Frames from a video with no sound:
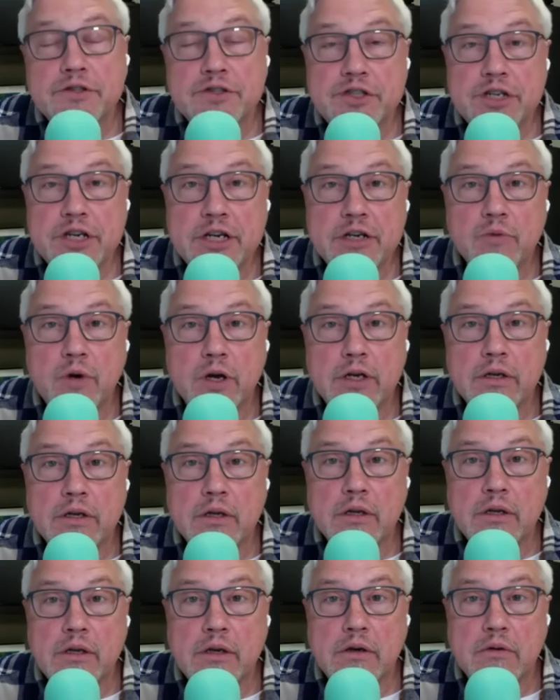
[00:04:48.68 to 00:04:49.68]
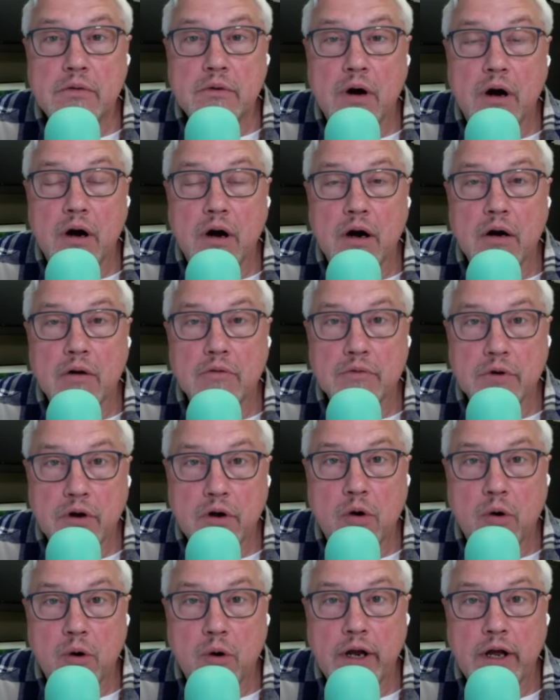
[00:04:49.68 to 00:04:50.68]
Jean, when you are
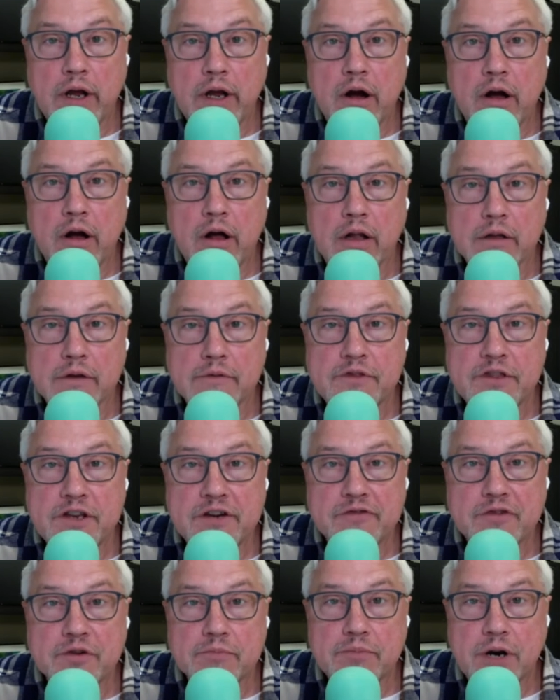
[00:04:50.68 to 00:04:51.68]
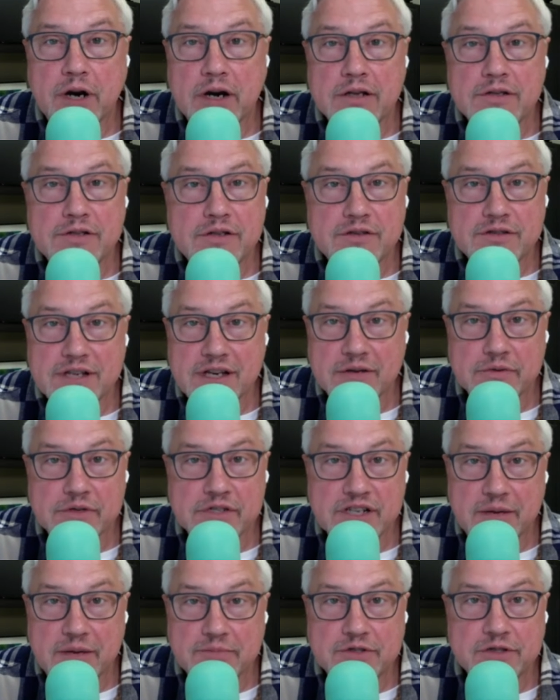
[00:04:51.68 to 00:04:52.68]
recording all of the different parts, you said it
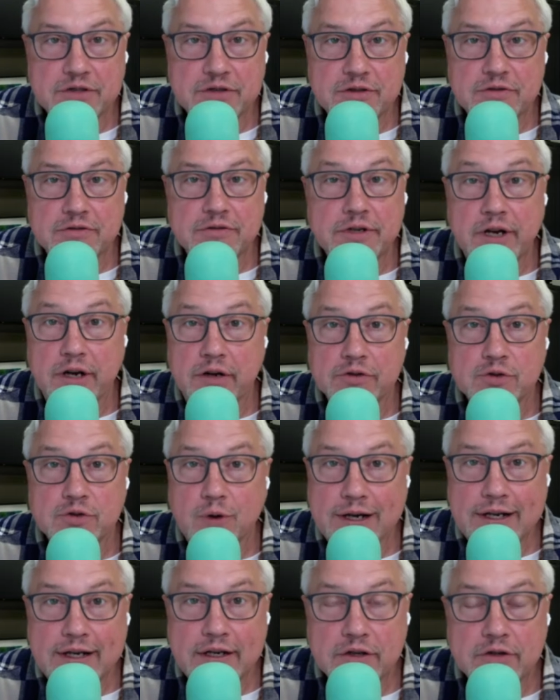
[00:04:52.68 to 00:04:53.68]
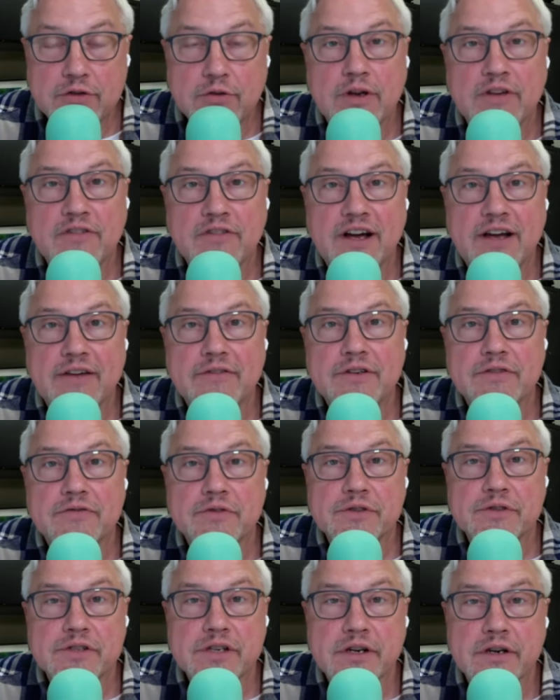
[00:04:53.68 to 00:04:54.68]
was up to you know twenty to twenty five
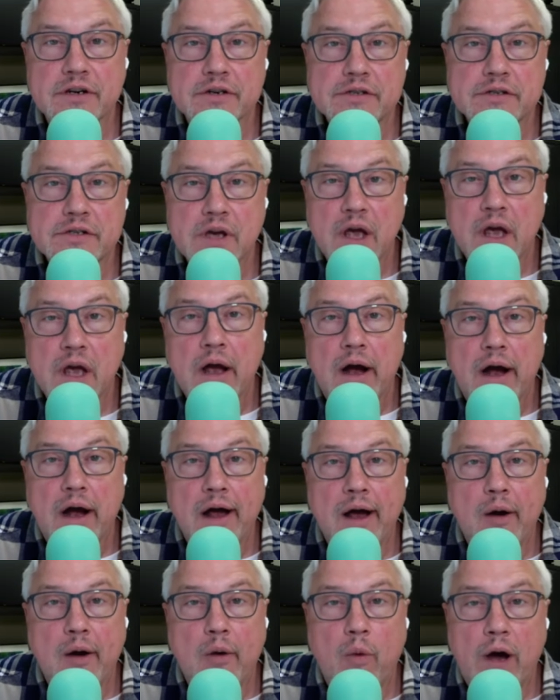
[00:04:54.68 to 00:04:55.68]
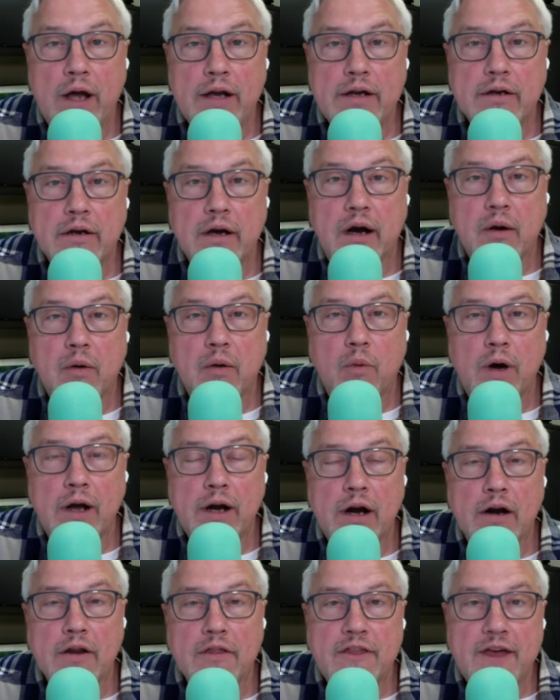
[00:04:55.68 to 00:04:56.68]
different singers. Uh, what what
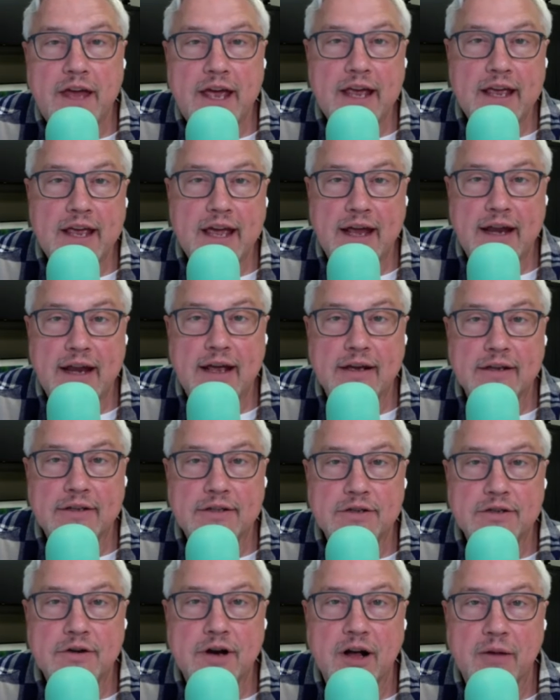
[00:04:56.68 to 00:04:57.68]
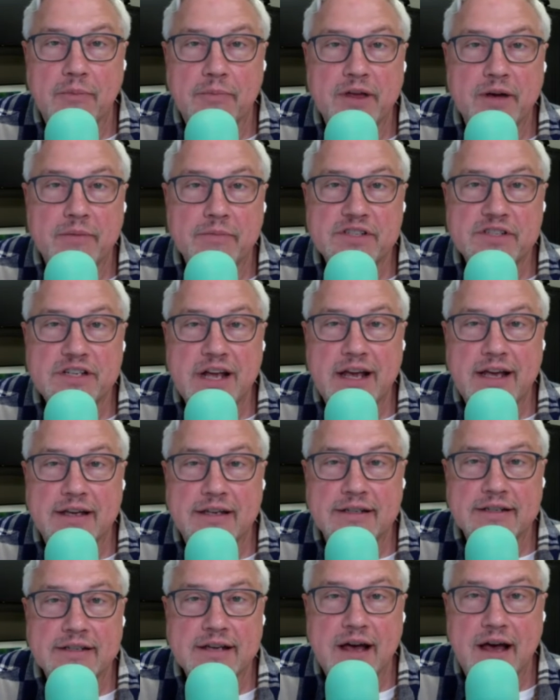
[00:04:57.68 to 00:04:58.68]
are they getting to help them stay
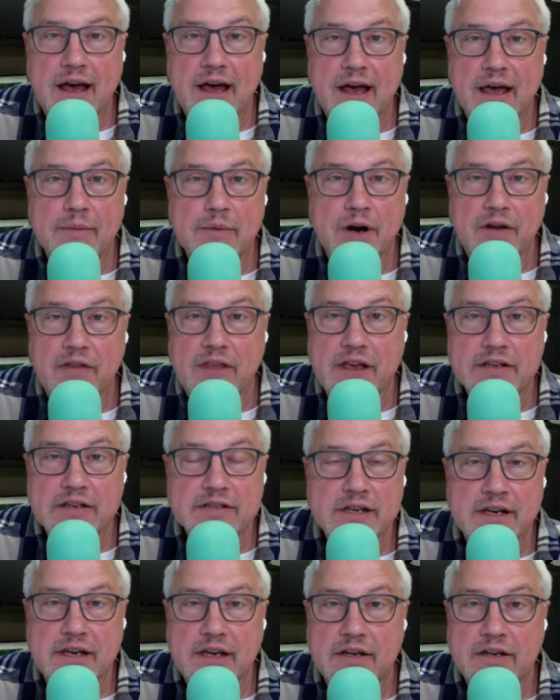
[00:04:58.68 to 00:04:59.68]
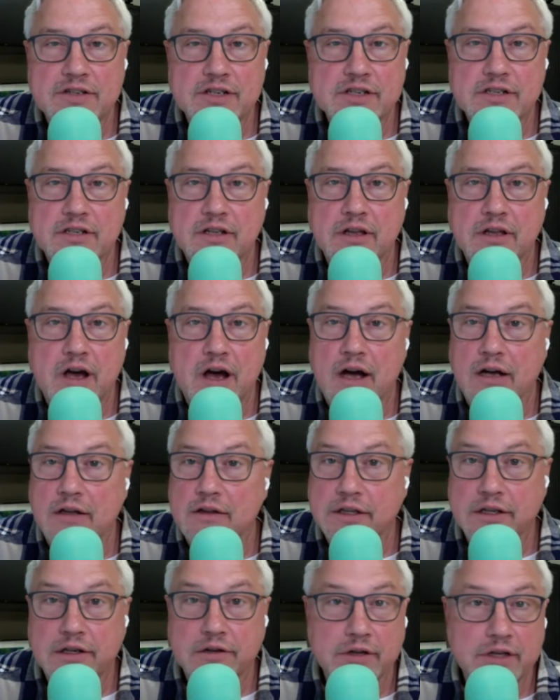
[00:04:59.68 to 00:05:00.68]
in time? Are they singing just along
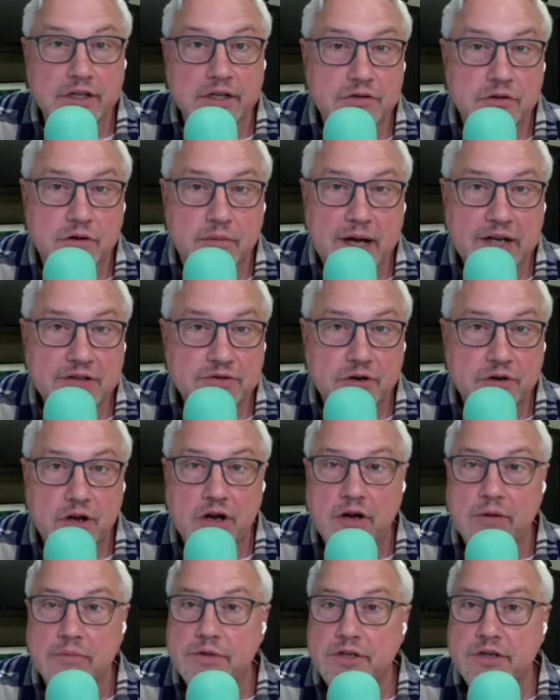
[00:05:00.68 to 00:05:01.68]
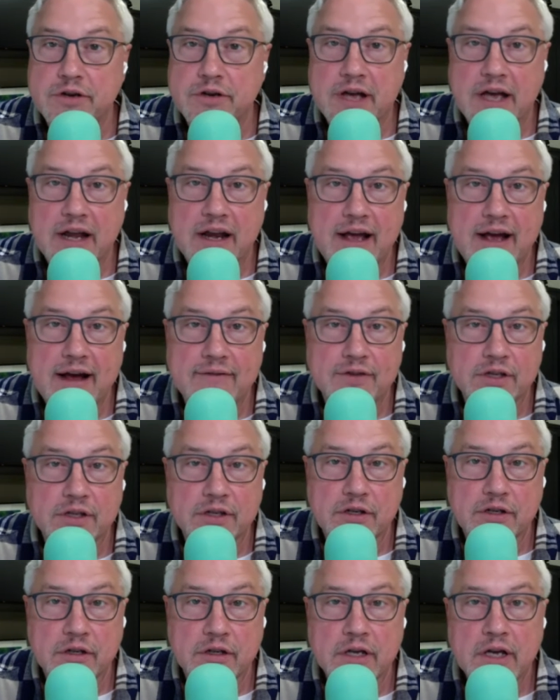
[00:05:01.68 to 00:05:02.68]
literally to a metronome? Do you kind of have a
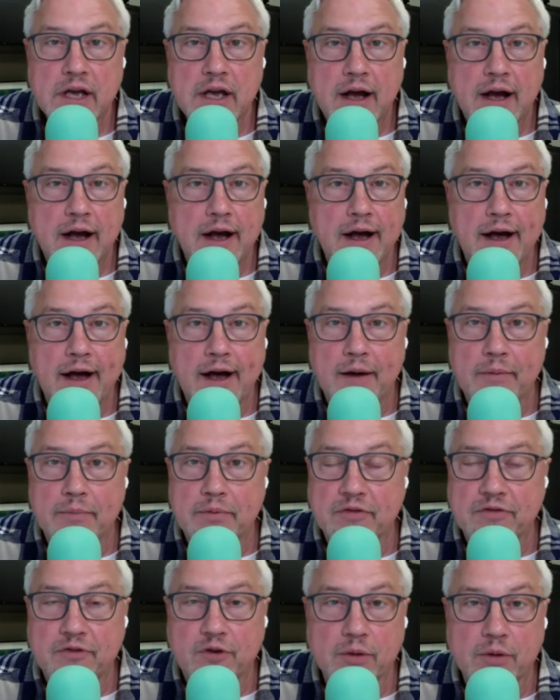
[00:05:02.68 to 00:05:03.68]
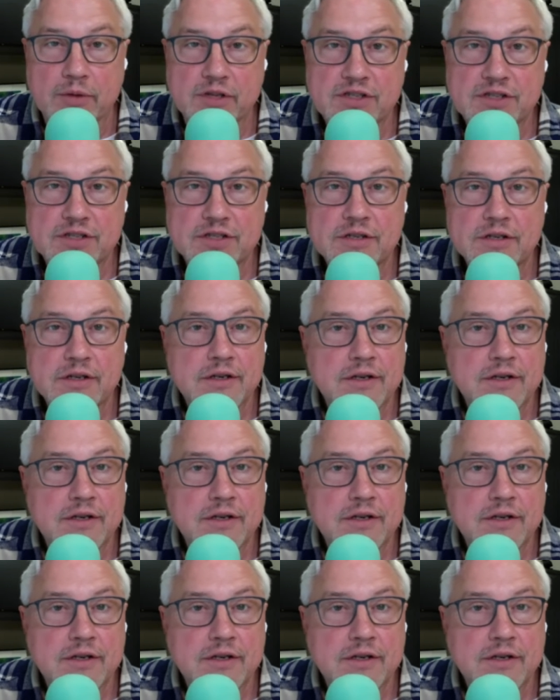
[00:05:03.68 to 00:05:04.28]
little uh, performance